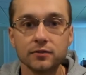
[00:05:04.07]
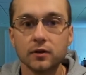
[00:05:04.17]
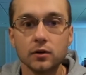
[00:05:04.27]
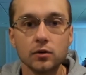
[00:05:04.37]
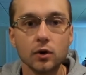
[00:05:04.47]

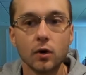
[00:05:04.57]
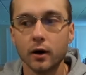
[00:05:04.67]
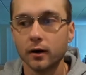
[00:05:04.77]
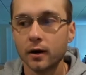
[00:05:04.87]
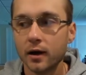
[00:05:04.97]
for New
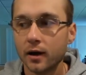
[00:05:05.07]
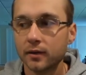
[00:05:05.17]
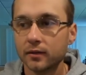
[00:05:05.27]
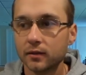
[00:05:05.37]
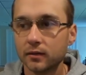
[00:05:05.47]
York
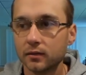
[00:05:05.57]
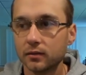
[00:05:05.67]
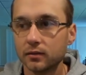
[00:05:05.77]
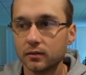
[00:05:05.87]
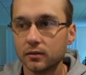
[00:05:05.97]

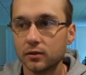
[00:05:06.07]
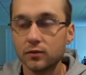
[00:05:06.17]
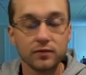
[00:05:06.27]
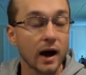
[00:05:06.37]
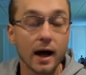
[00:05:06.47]

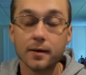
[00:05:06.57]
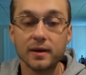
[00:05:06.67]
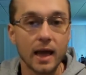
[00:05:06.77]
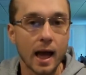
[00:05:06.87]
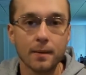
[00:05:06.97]
you've got to
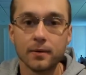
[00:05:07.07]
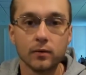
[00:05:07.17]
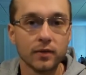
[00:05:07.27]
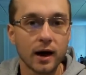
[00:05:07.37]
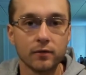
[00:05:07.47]
be happy
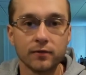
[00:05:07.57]
with how